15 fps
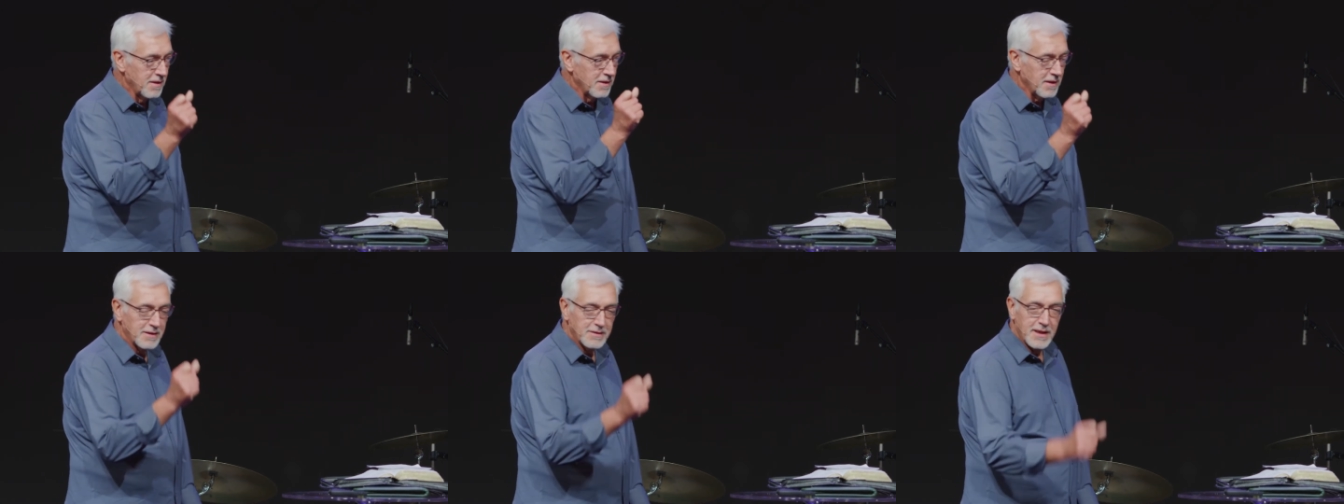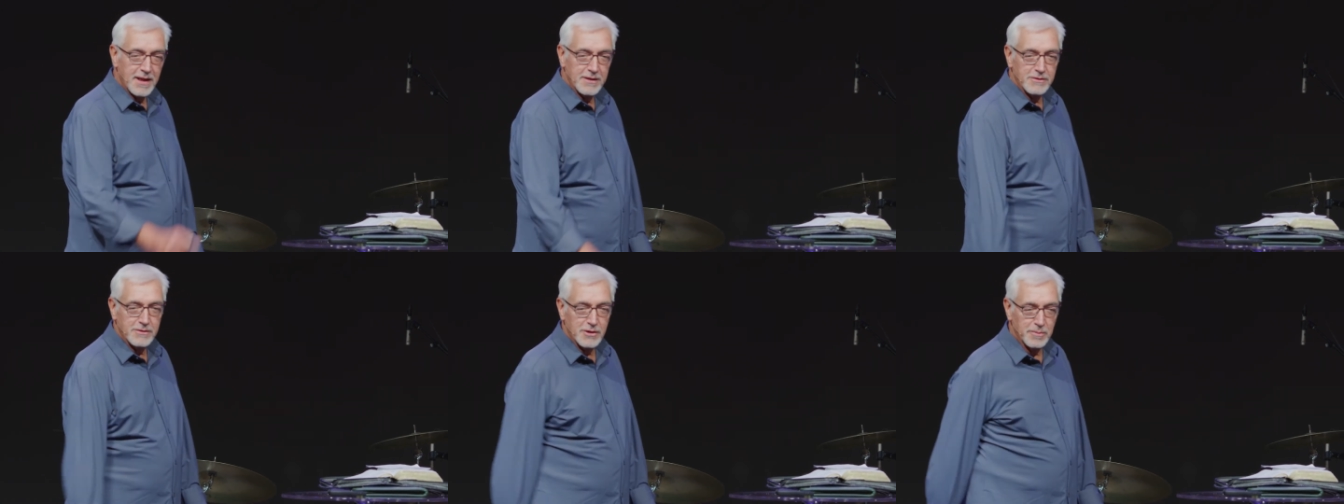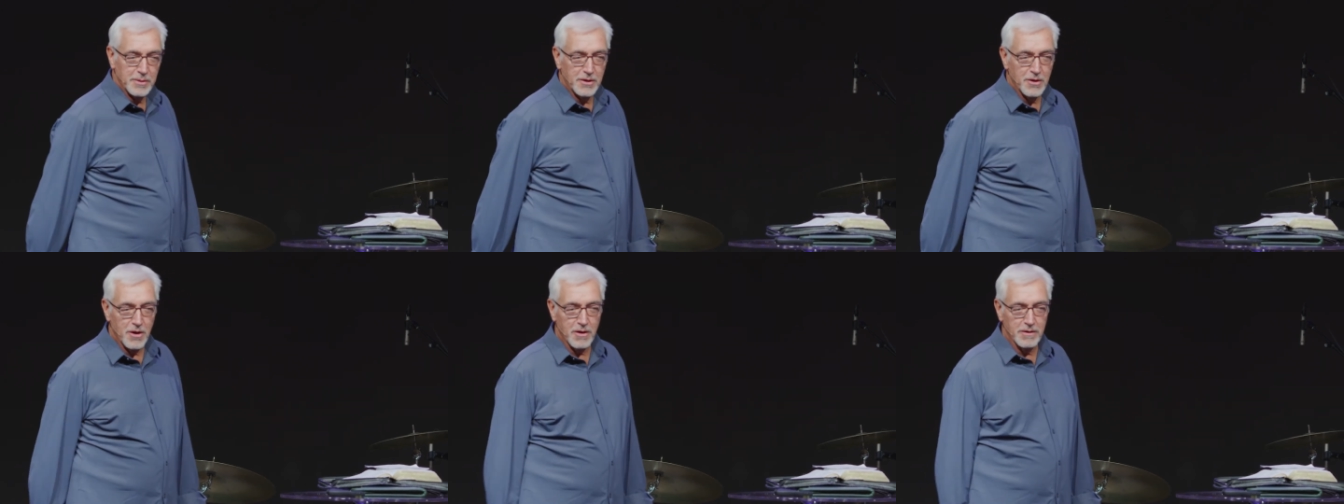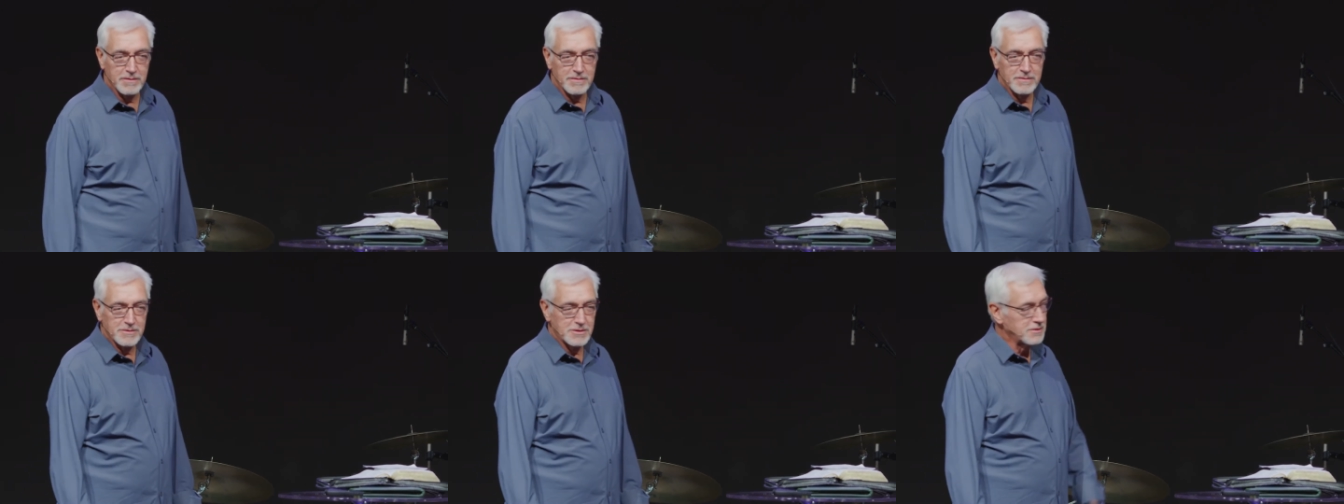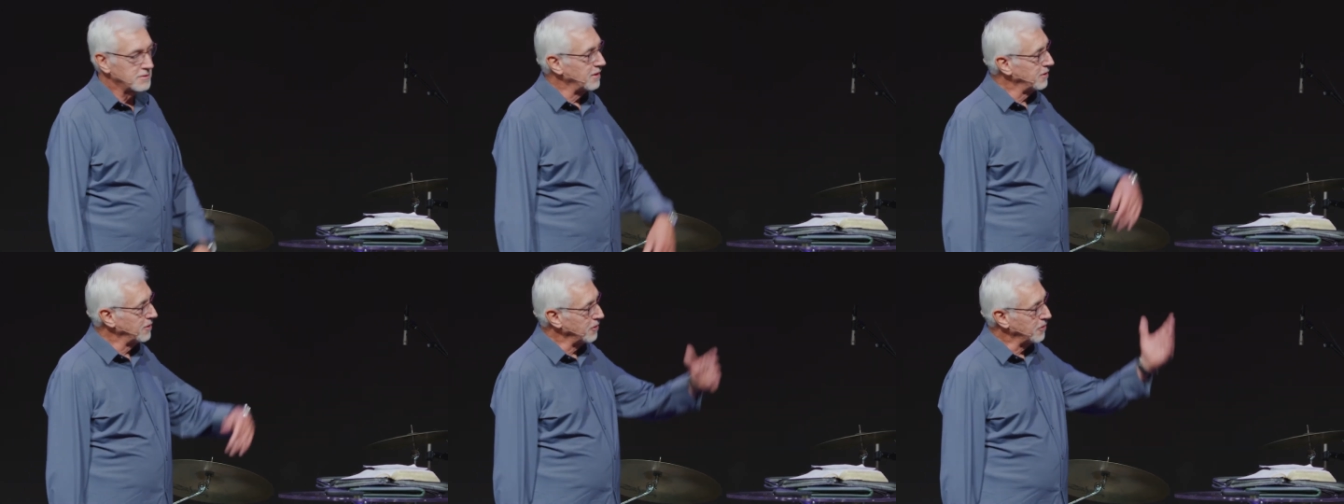like that's going to be gone, just
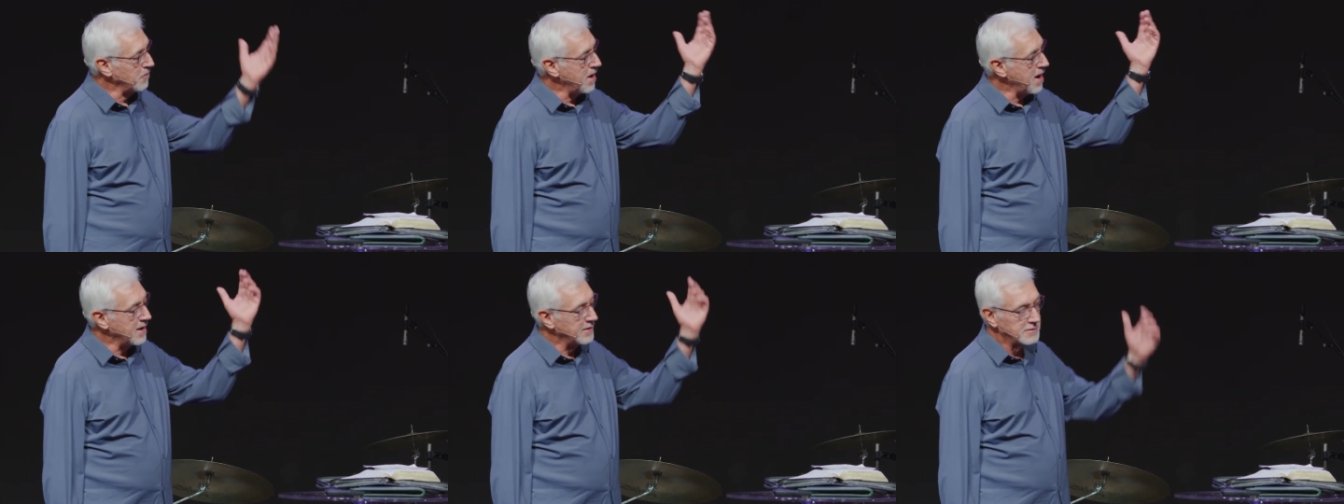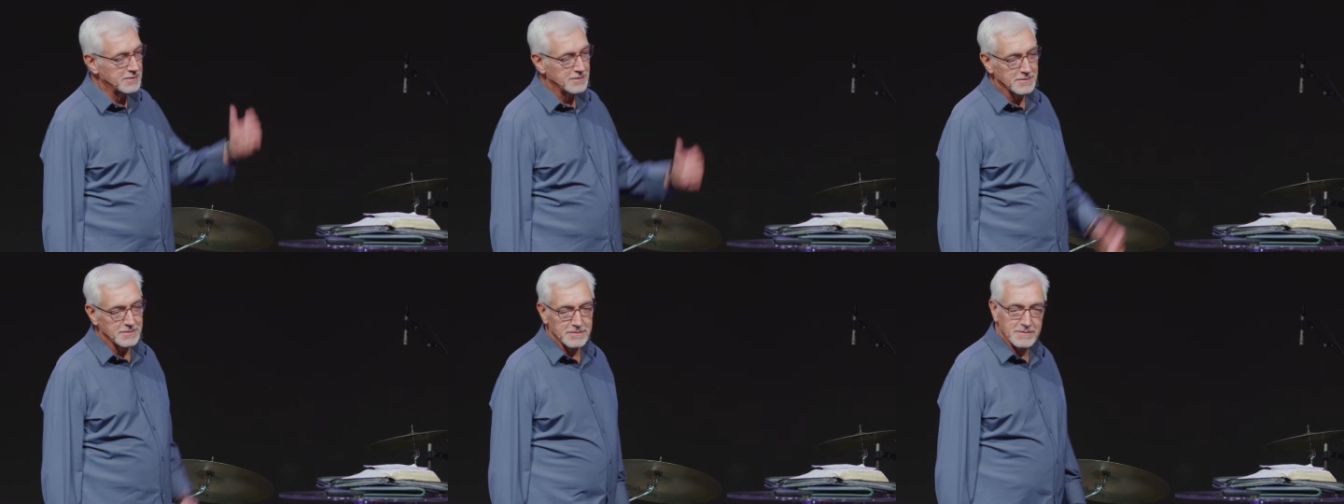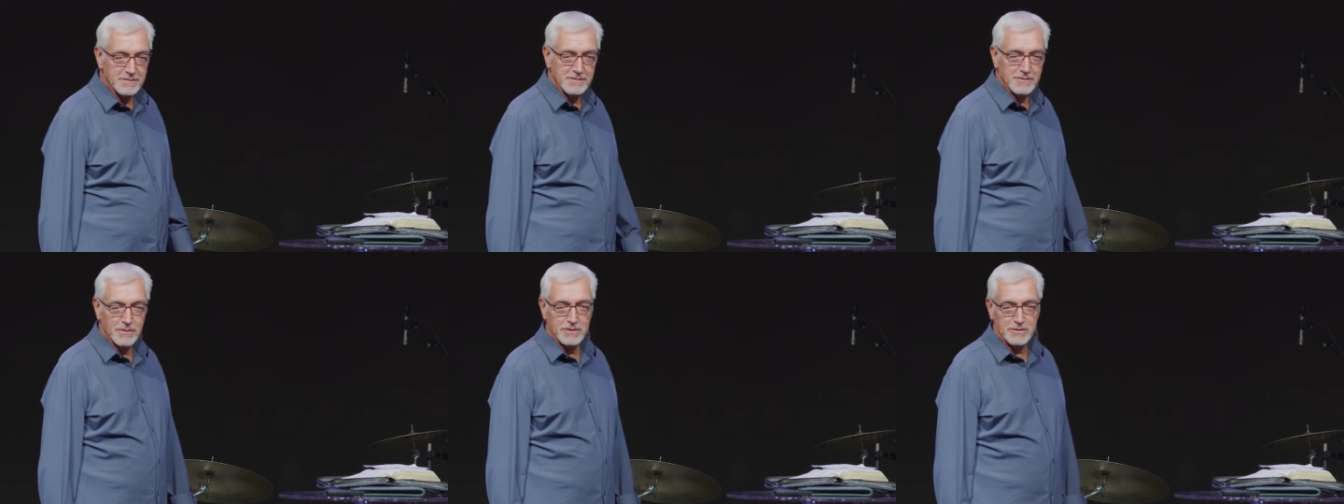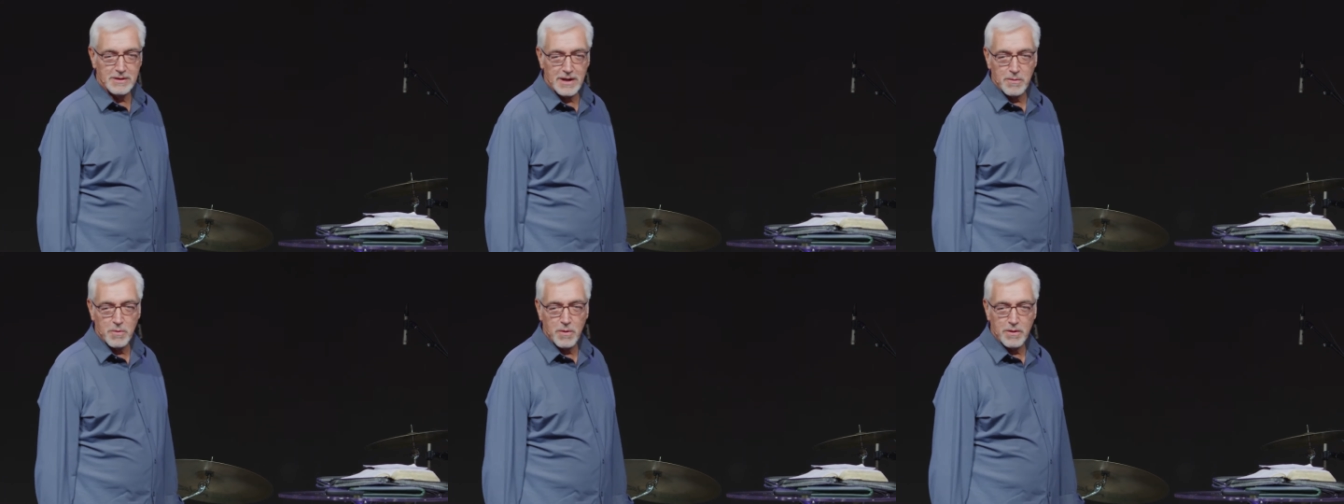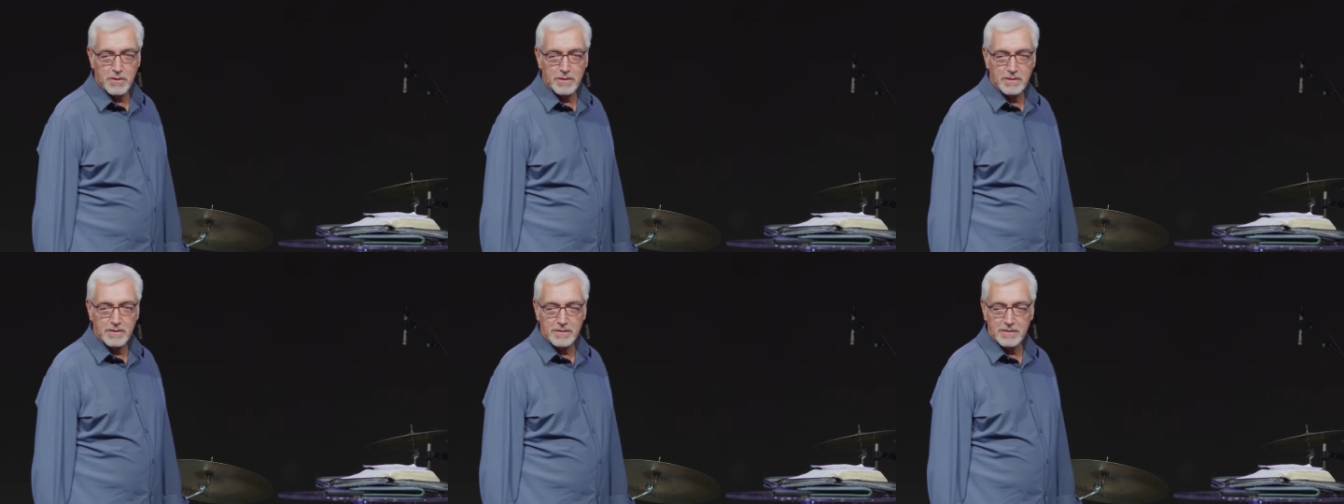like your grass. It's not watered.